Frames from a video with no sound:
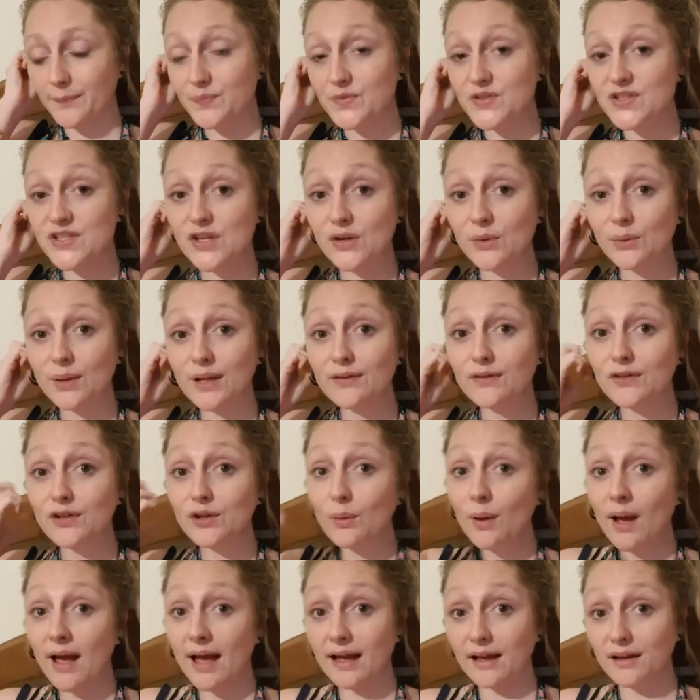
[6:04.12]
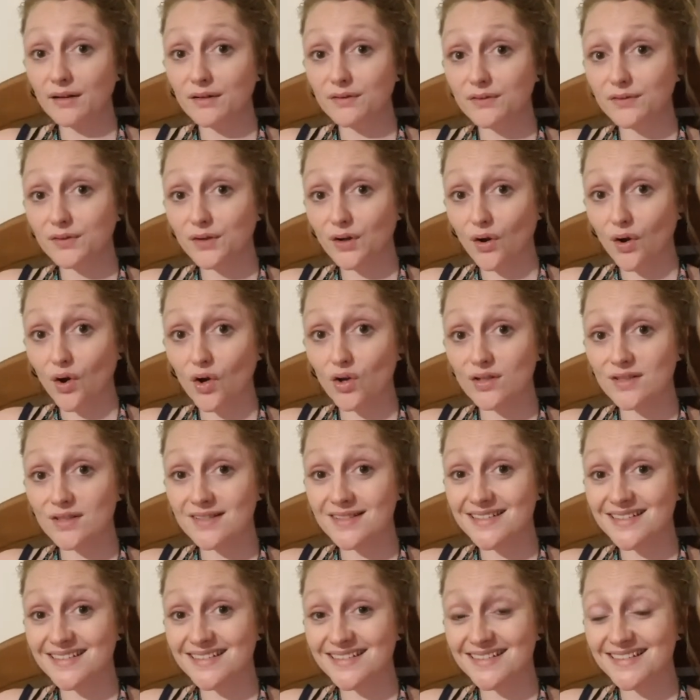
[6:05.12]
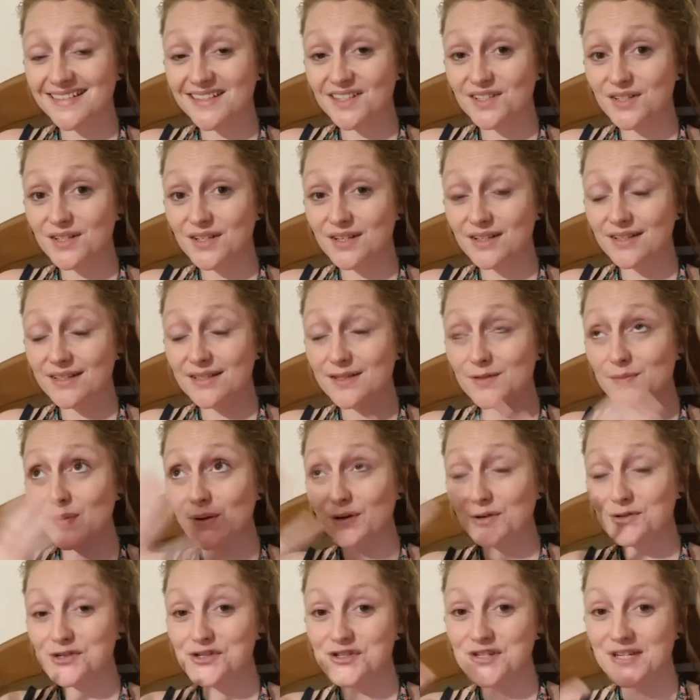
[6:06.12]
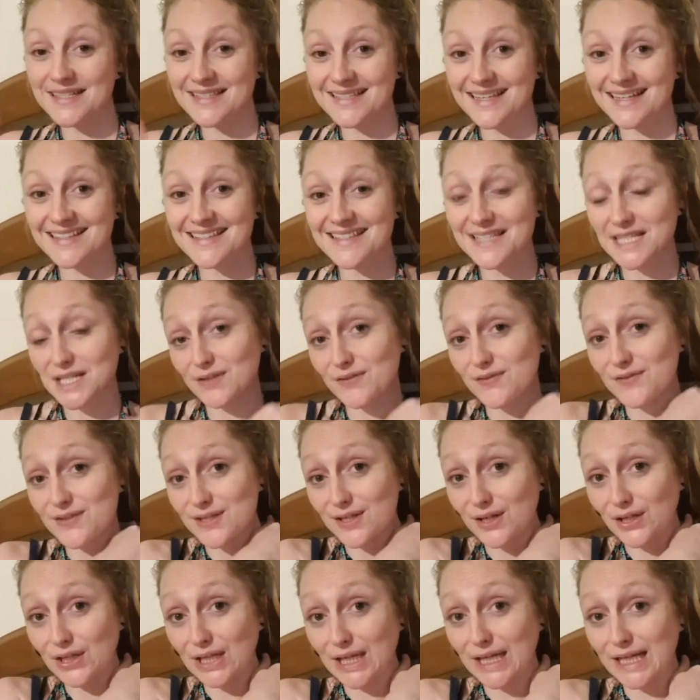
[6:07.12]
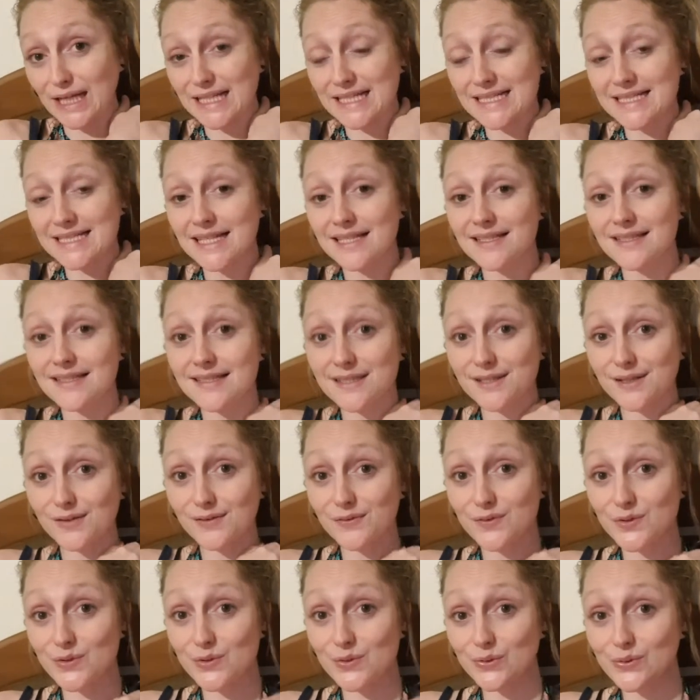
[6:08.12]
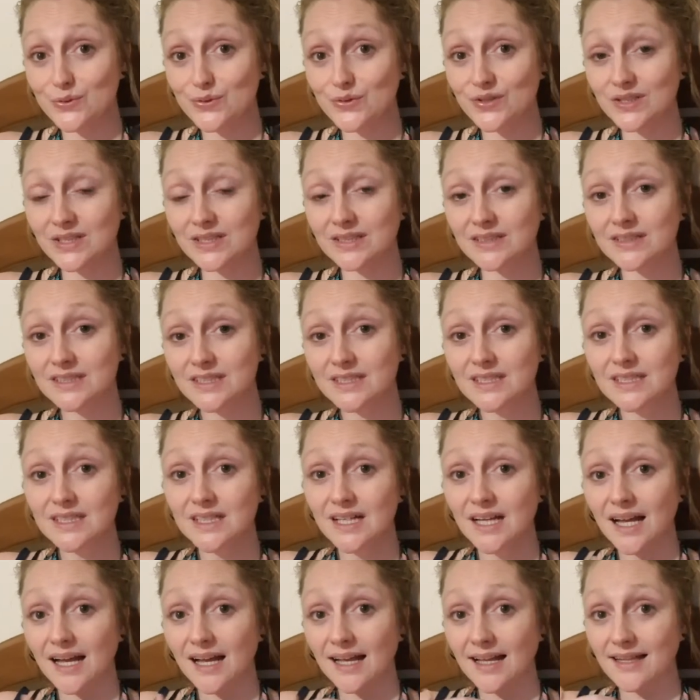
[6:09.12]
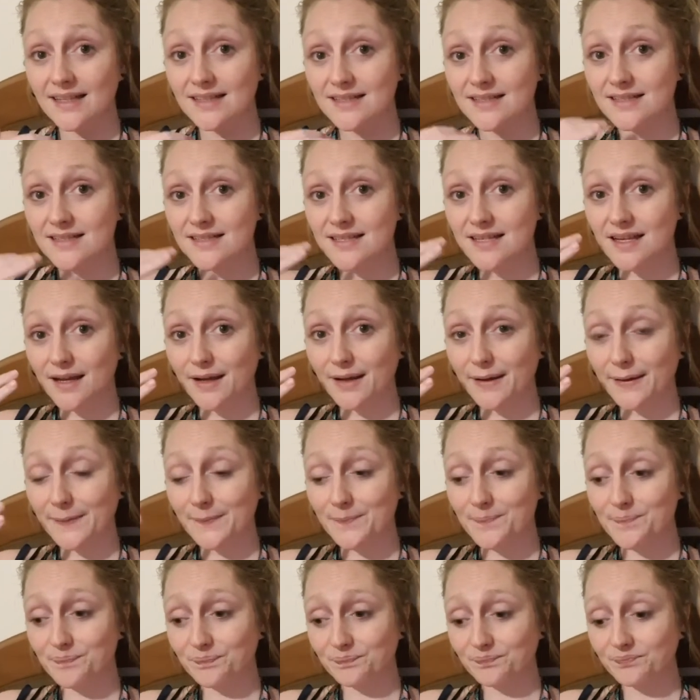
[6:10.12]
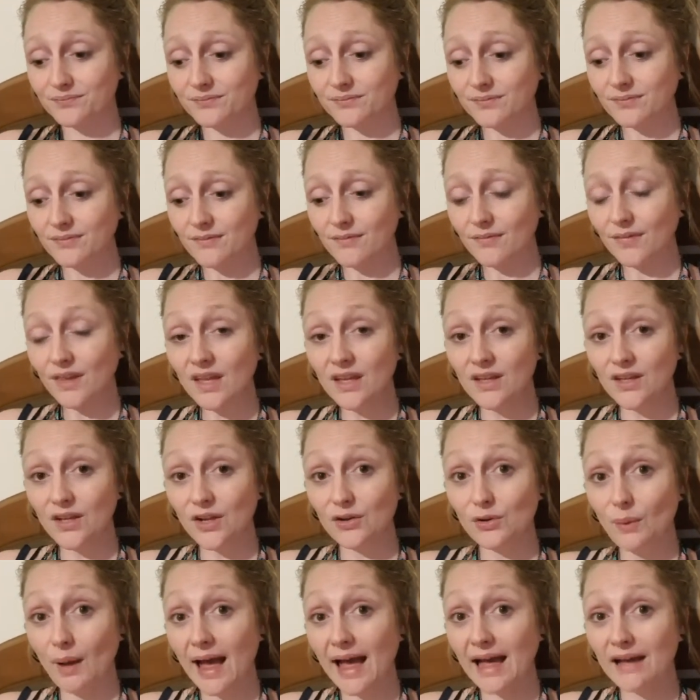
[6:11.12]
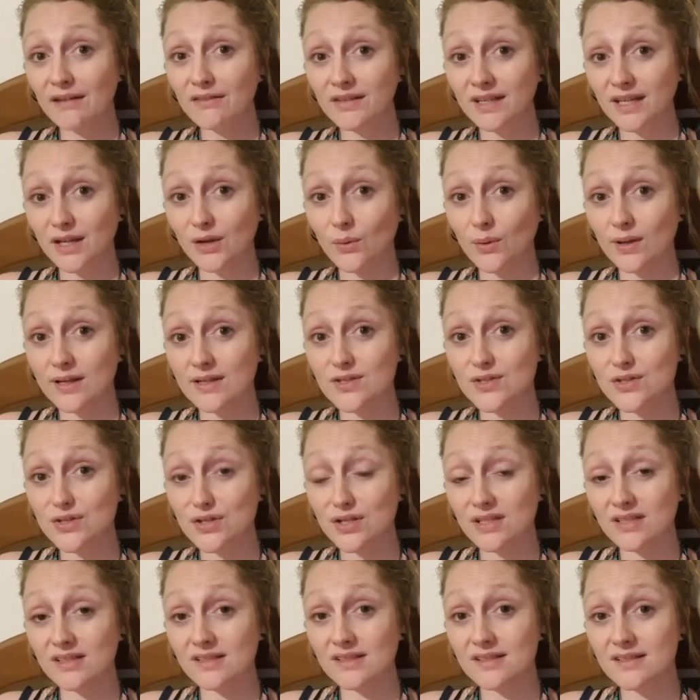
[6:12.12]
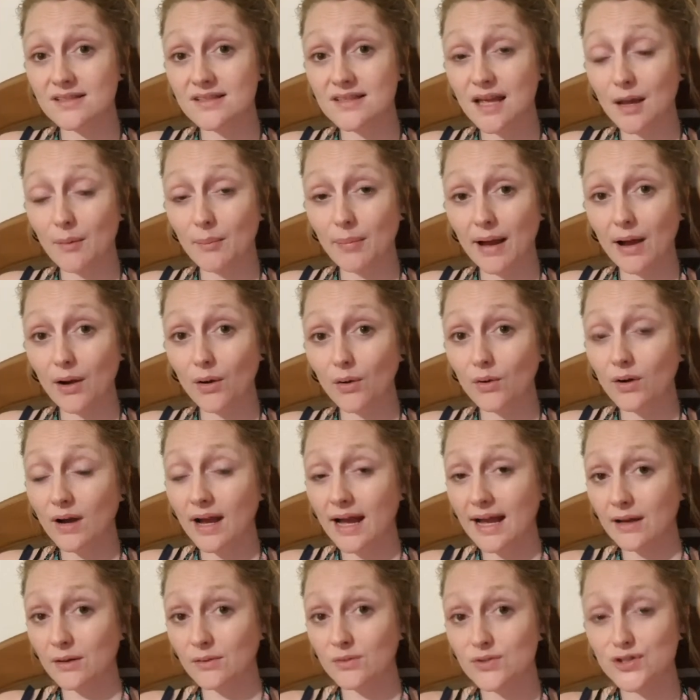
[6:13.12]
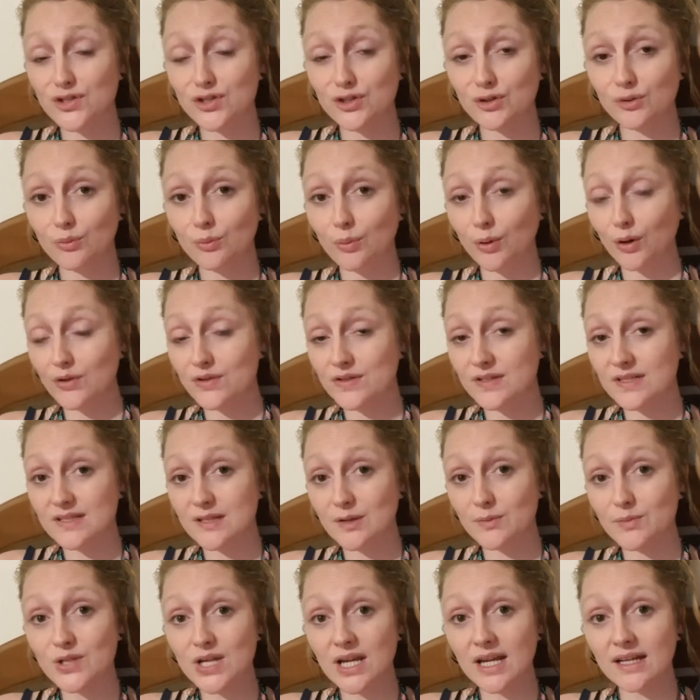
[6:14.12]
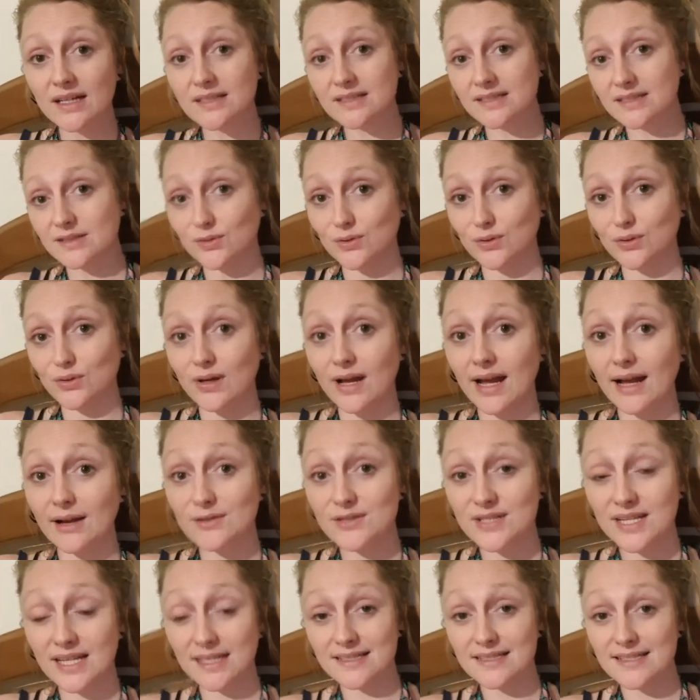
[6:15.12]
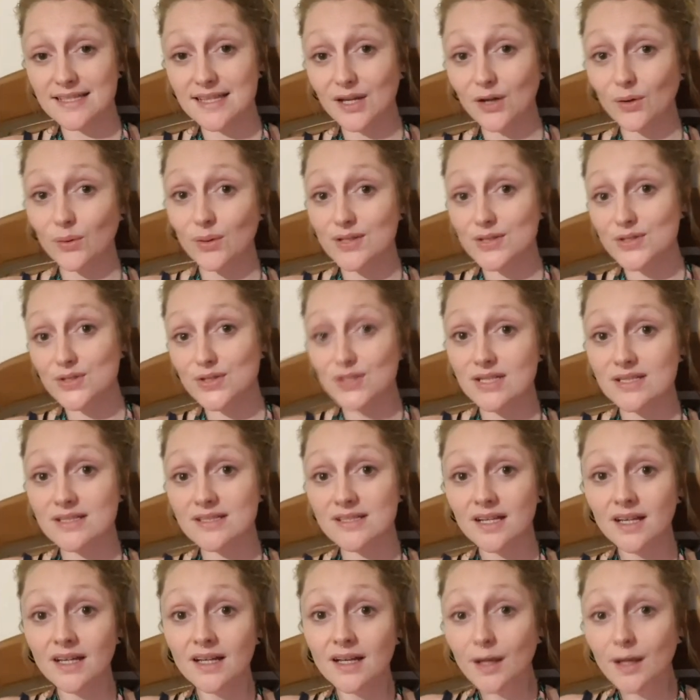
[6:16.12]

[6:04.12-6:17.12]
So if you have got spiritually sensitive, psychically sensitive children, and you know, you have any questions about how to broach the subject or how to answer their questions,